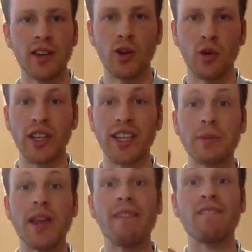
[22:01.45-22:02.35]
We're gonna keep
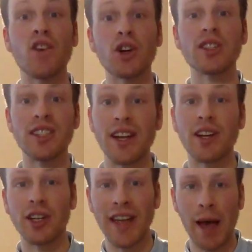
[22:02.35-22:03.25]
that first
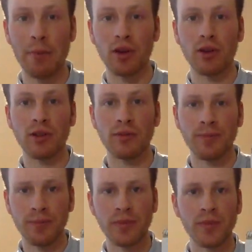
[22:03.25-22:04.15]
letter capital,
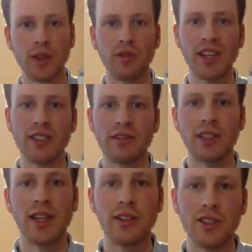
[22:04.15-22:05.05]
the rest of the
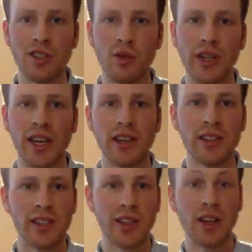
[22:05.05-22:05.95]
letters
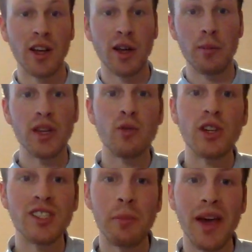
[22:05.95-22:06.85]
lowercase. B
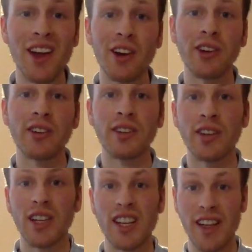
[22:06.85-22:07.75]
was bear,
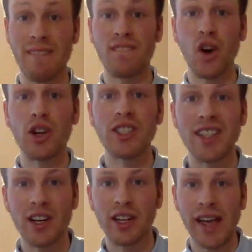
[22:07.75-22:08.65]
that first
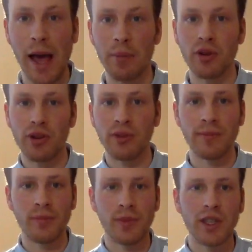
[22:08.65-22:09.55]
letter capital,
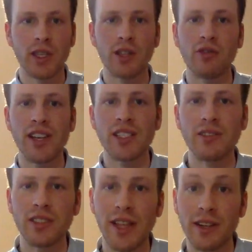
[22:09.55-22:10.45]
the rest of
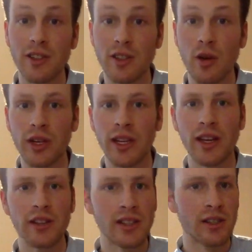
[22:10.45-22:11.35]
the letters
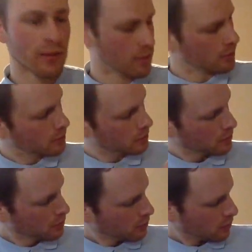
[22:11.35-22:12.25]
lowercase.
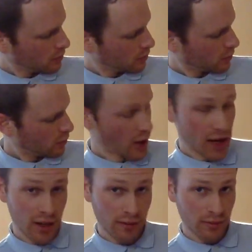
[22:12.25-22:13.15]

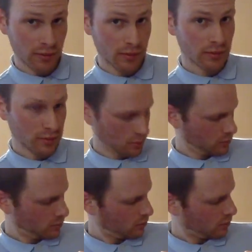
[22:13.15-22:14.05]
Ready?
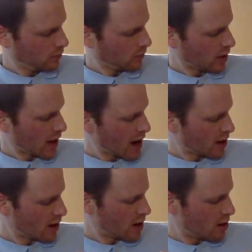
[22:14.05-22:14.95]

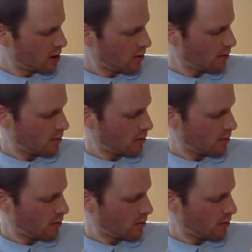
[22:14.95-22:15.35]
Alligator.